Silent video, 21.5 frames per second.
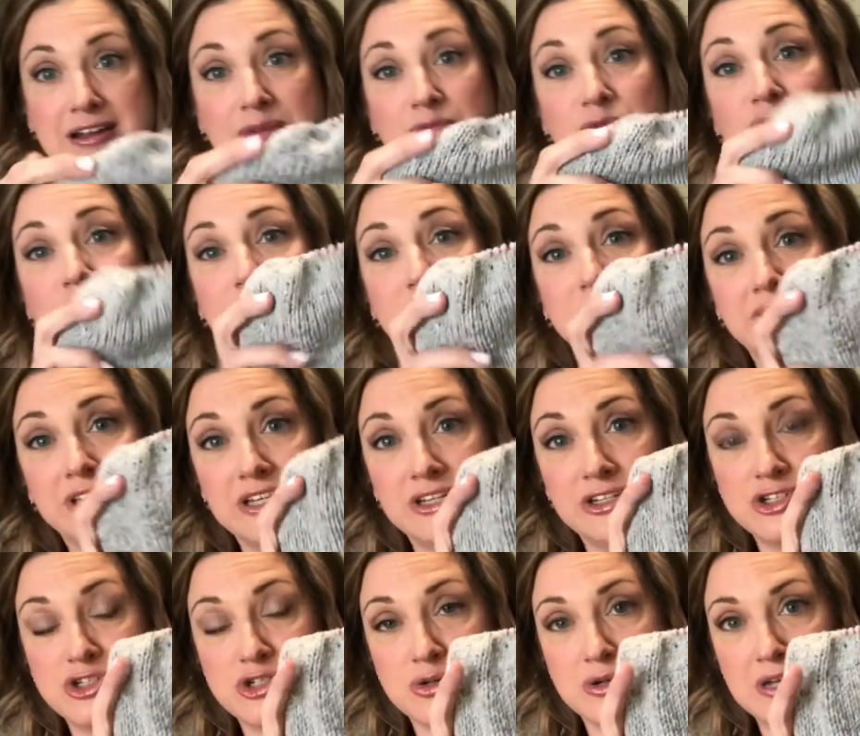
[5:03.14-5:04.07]
and I'm really
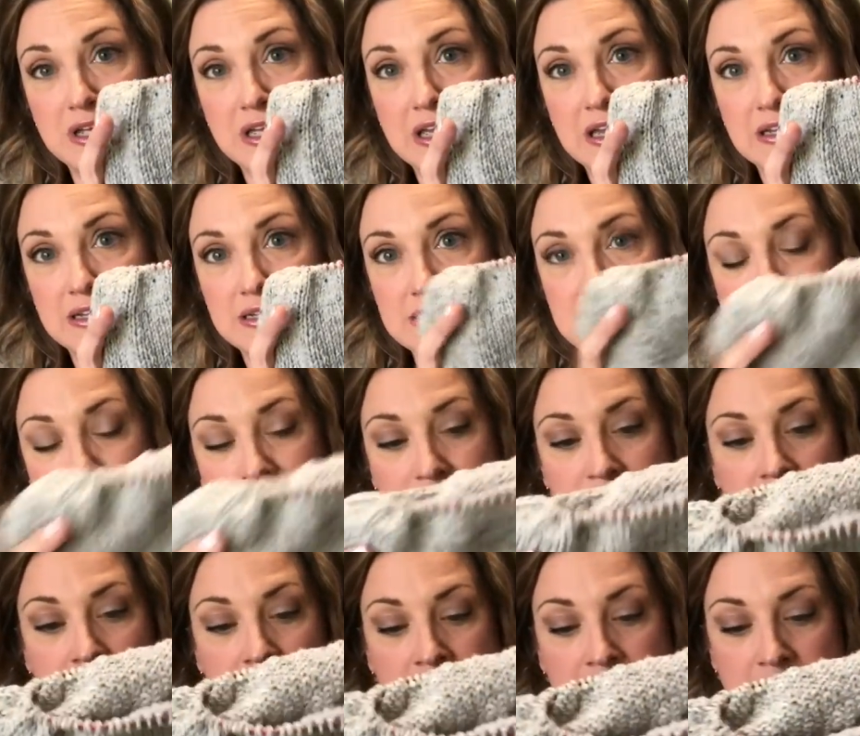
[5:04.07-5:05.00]
enjoying it.
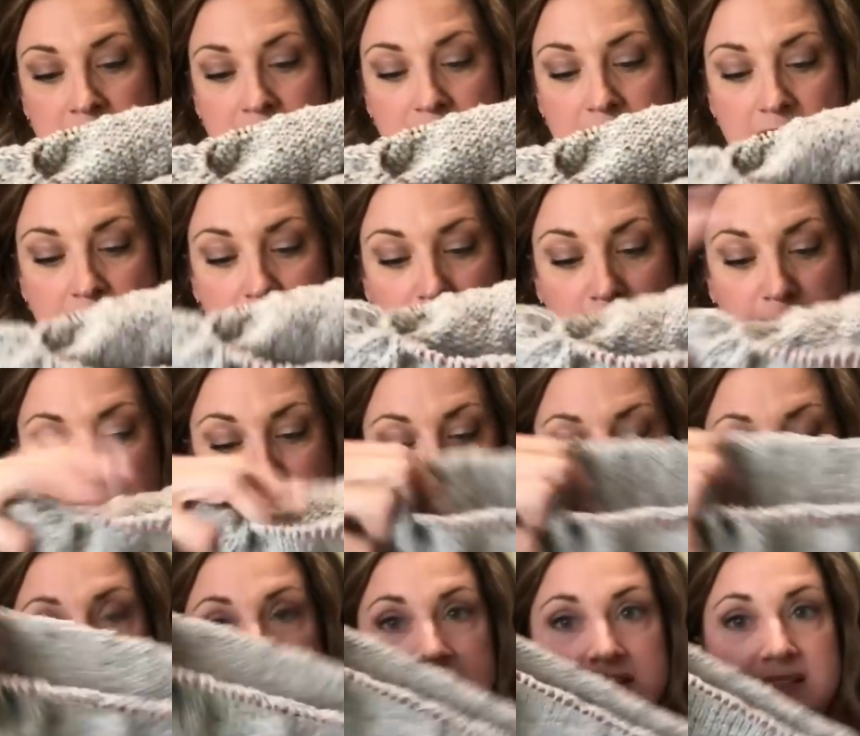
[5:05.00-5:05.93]

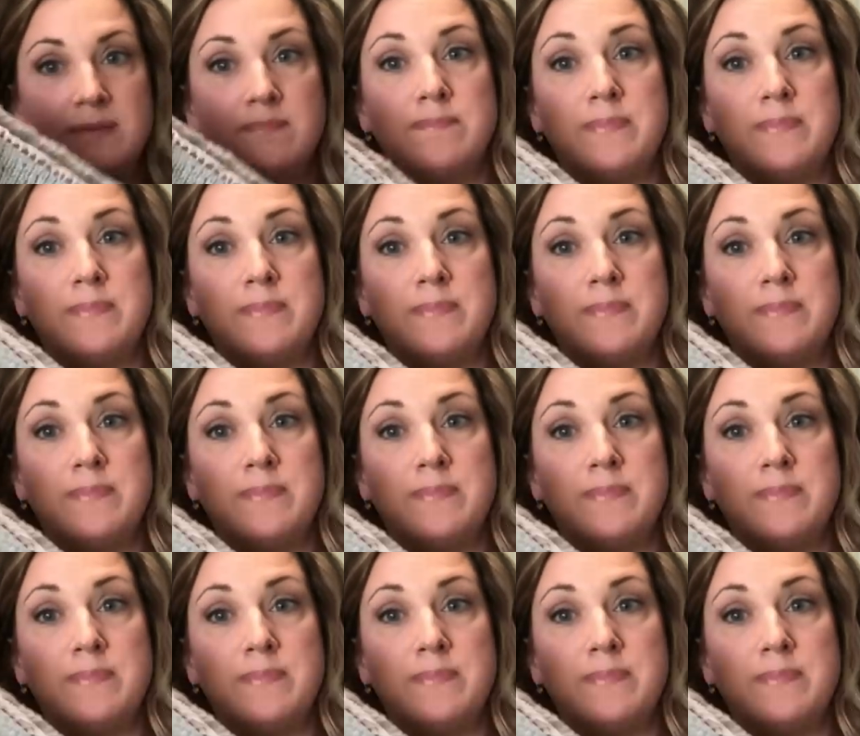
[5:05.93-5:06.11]
It's a